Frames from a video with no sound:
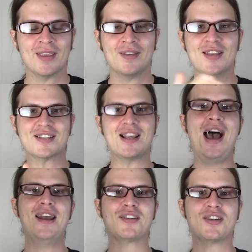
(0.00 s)
This
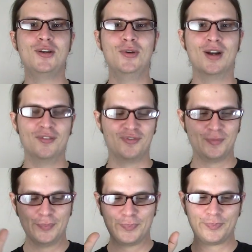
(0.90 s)
attitude of,
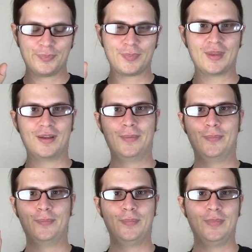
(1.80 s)

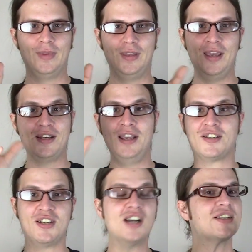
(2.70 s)
it
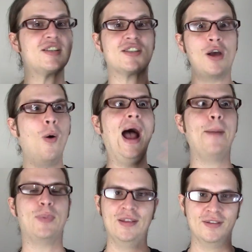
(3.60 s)
just so
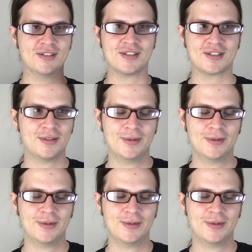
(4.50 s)
happens,